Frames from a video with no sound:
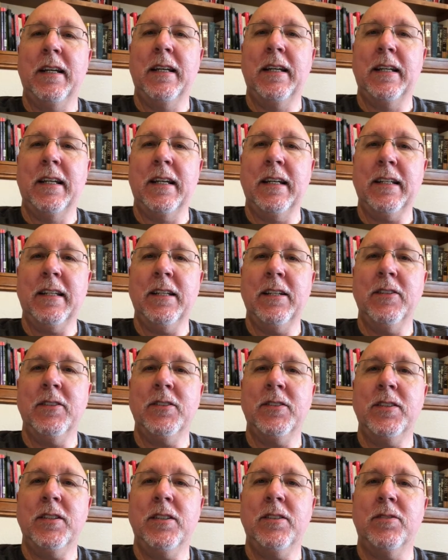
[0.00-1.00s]
and I
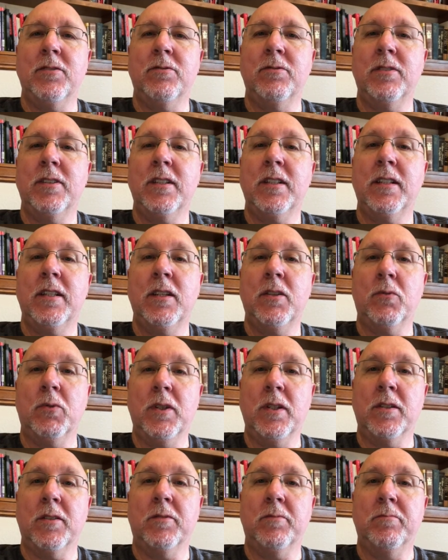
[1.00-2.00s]
guarantee you, he
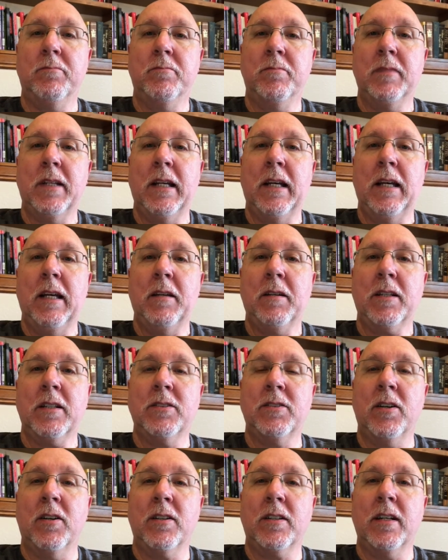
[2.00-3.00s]
will,
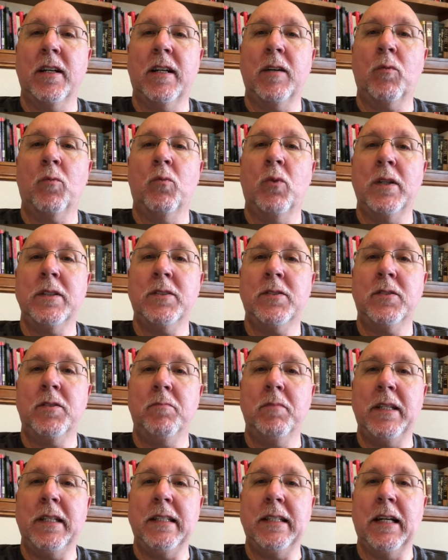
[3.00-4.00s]
because our God wants to
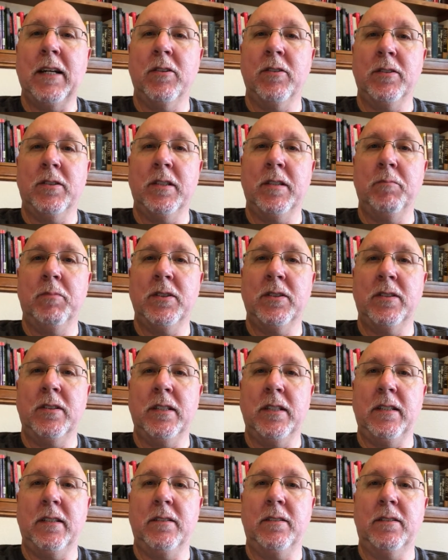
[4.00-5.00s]
meet our deepest
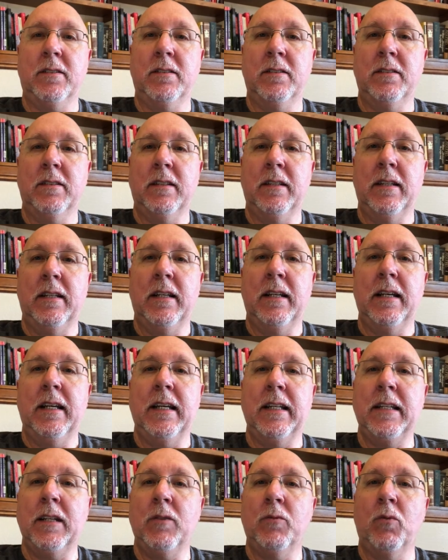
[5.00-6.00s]
needs,
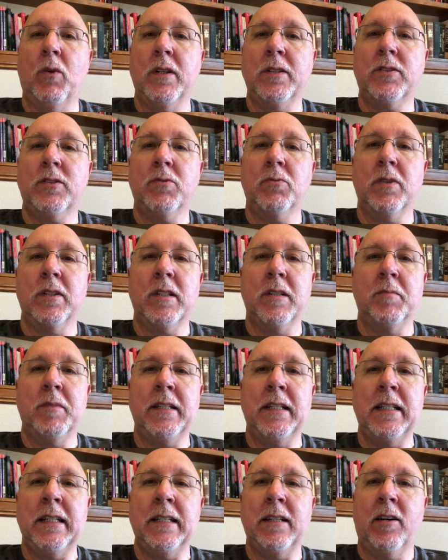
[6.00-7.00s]
and he wants to
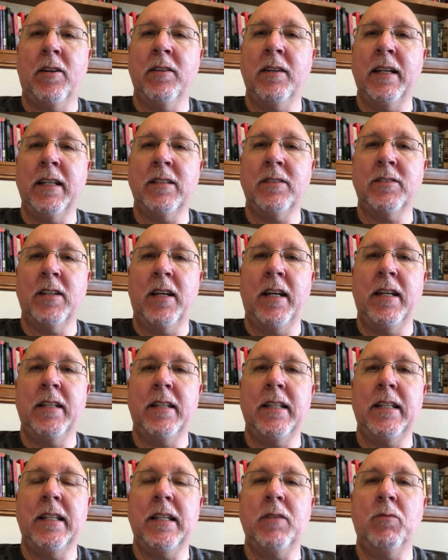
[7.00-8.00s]
eliminate our
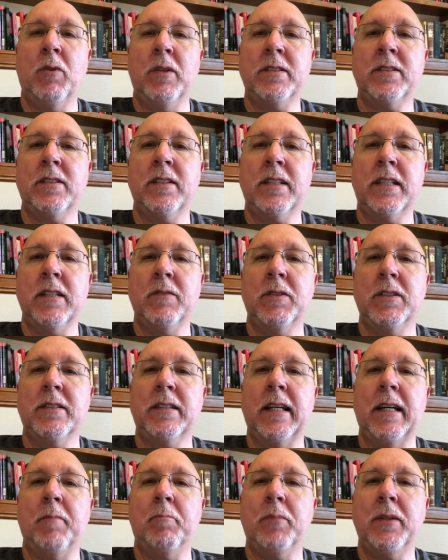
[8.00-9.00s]
anxiety. He wants to give us
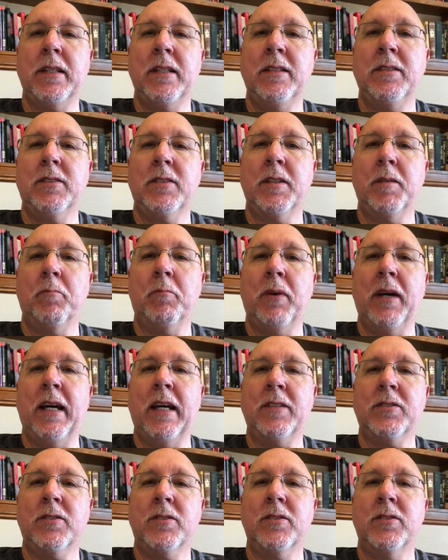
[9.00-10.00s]
that peace that
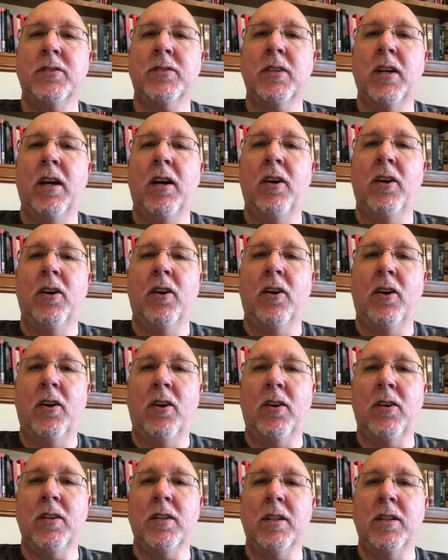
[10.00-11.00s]
passes
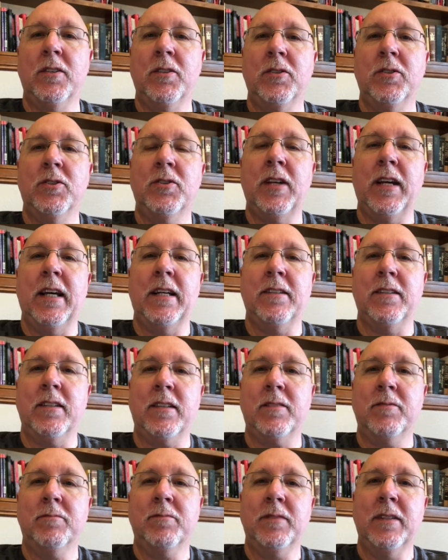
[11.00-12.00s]
all understanding.